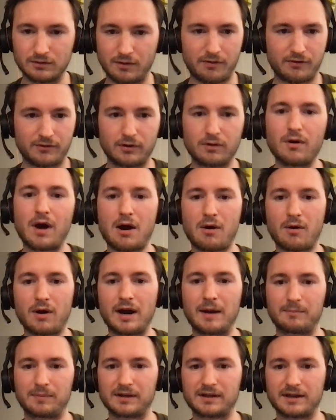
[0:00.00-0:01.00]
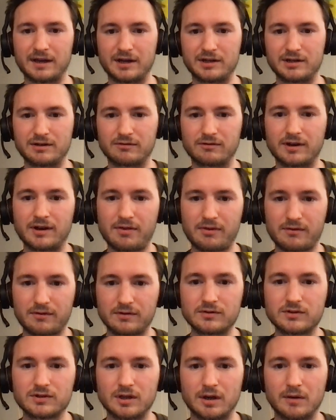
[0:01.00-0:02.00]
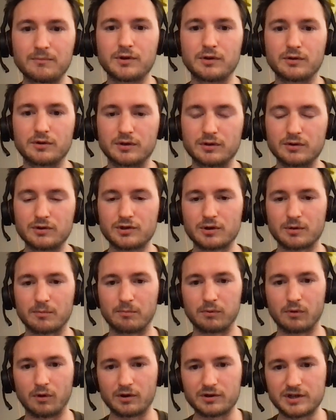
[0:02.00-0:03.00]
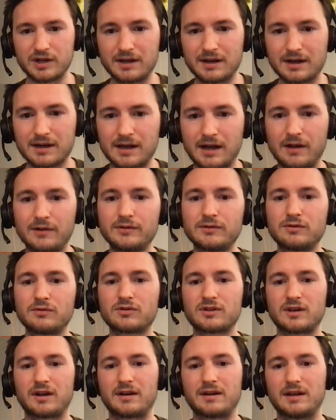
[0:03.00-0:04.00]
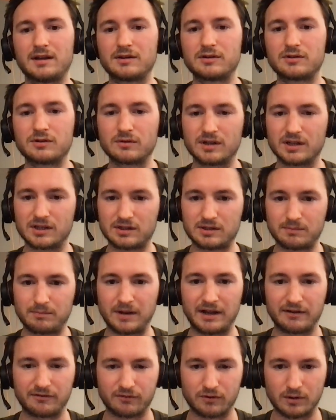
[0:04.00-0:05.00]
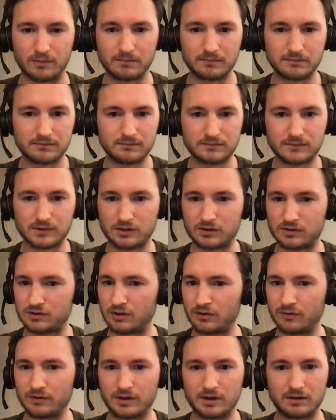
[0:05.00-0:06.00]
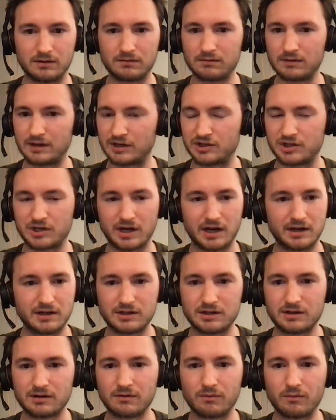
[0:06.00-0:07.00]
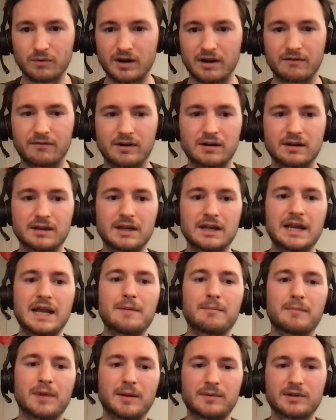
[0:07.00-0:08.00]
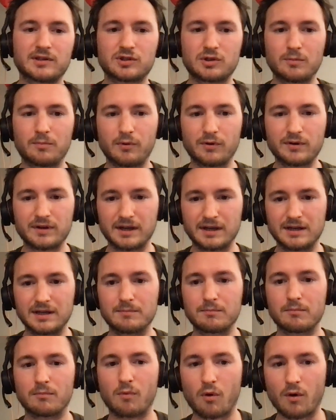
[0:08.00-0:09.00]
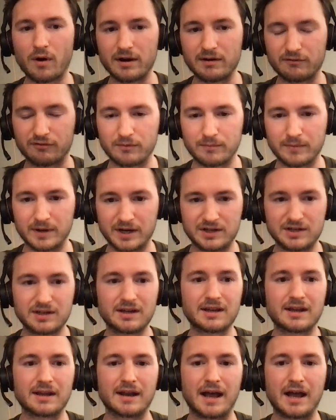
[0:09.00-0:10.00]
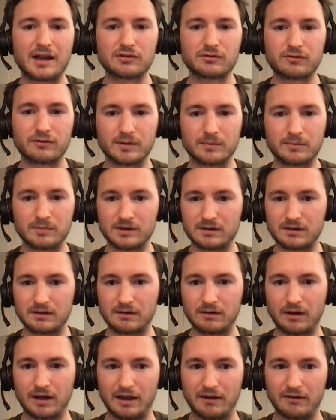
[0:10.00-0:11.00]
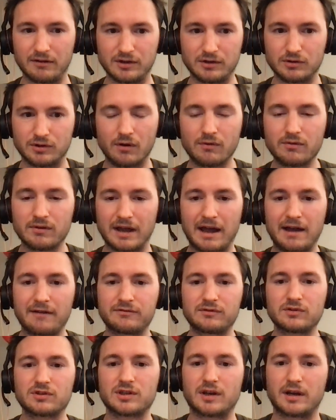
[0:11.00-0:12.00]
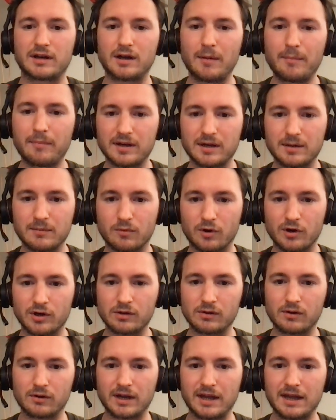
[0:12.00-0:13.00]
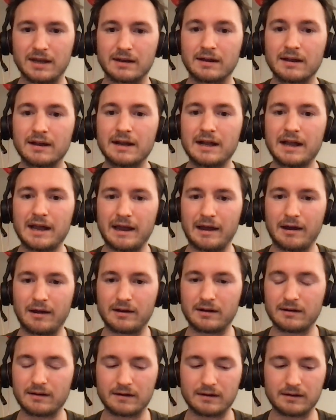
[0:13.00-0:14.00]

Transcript: through our application, right? Through XUMM, you use your blockchain account to sign into this platform, custodian, exchange, whatever. Maybe at some point they need more information, they can ask for it, but you don't have to sign up anymore. You log in, and